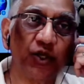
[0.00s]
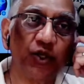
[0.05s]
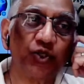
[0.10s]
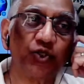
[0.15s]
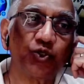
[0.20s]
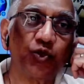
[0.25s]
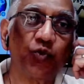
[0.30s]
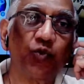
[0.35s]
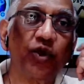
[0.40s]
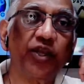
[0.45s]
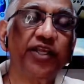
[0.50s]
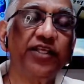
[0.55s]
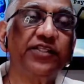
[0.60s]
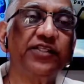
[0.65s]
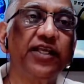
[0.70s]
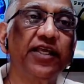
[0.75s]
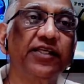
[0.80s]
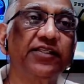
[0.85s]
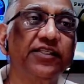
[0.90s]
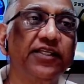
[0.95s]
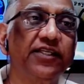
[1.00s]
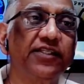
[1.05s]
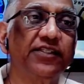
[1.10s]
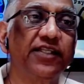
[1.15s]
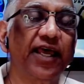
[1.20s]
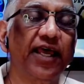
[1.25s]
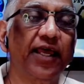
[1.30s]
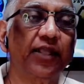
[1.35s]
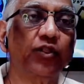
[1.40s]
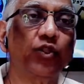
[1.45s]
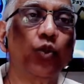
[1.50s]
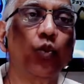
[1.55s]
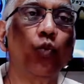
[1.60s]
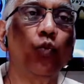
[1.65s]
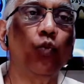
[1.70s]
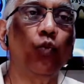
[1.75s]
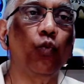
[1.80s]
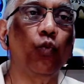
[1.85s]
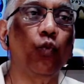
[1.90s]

So, what he says is that the